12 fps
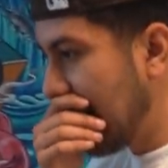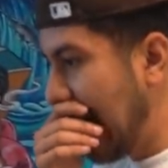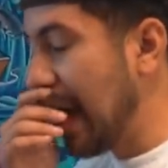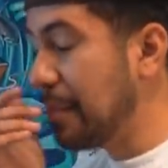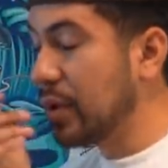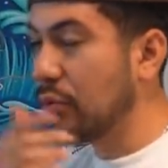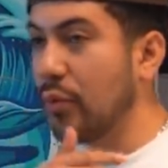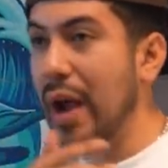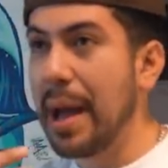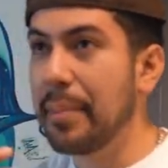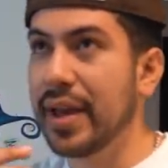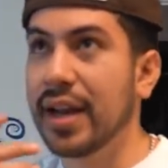I be
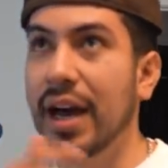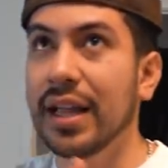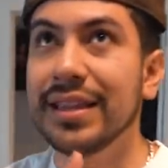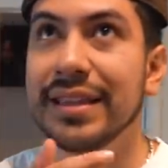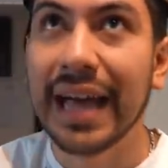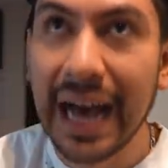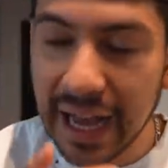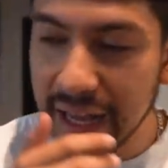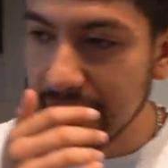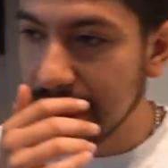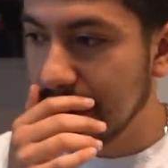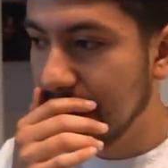rapping a
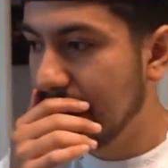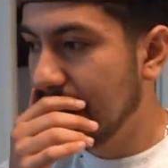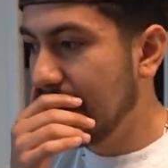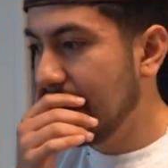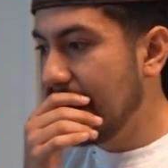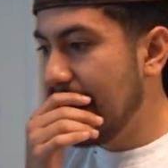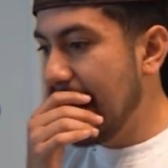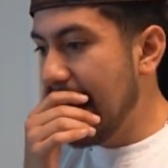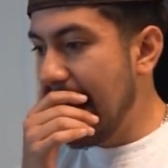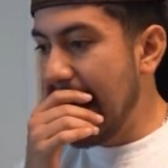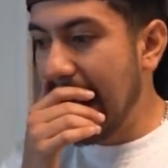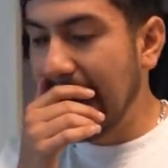lot.
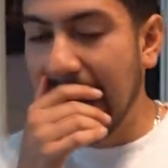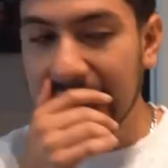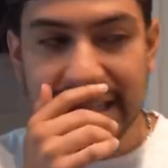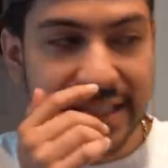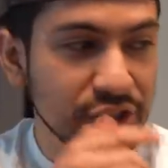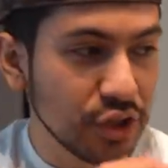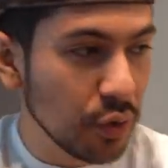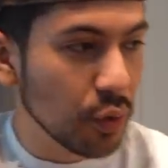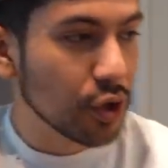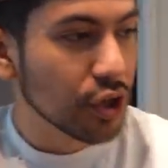I got these new